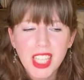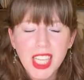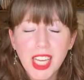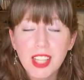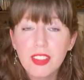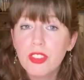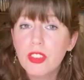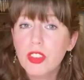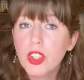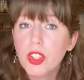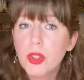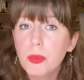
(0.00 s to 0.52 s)

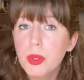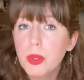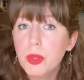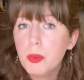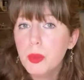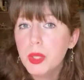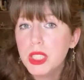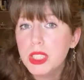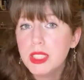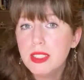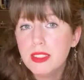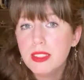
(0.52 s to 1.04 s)
So we
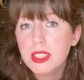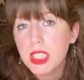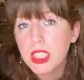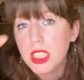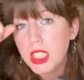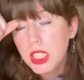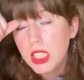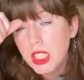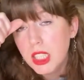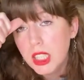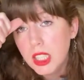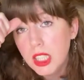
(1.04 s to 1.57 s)
want to
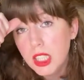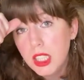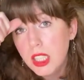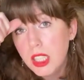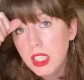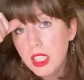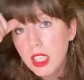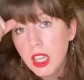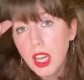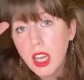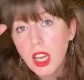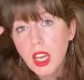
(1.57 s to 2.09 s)
see
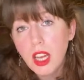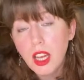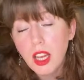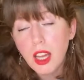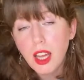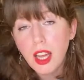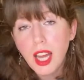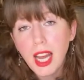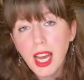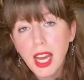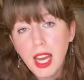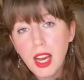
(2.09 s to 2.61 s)

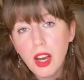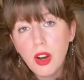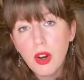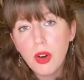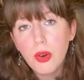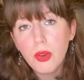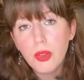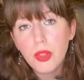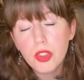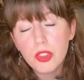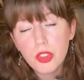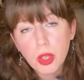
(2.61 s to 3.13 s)

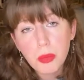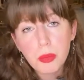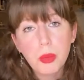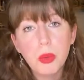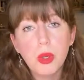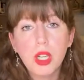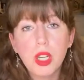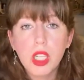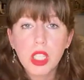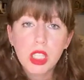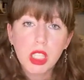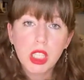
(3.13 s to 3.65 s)
how the top
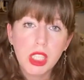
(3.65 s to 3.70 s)
quark